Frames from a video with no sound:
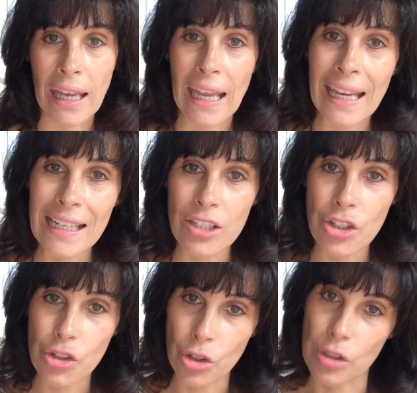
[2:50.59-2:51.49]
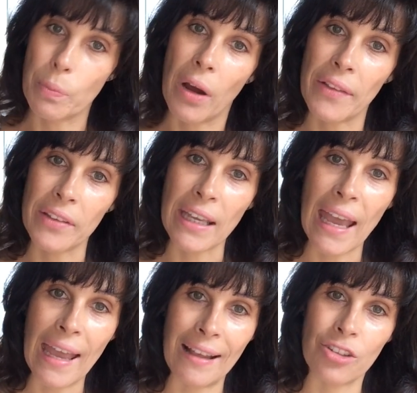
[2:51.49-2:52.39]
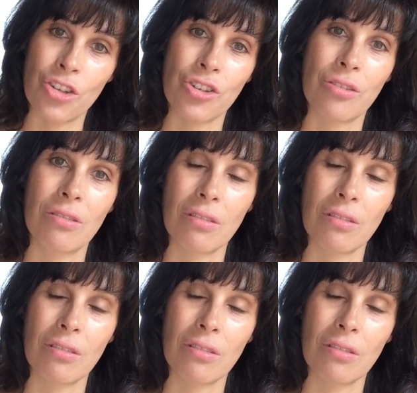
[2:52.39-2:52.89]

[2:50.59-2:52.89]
He stood by the edge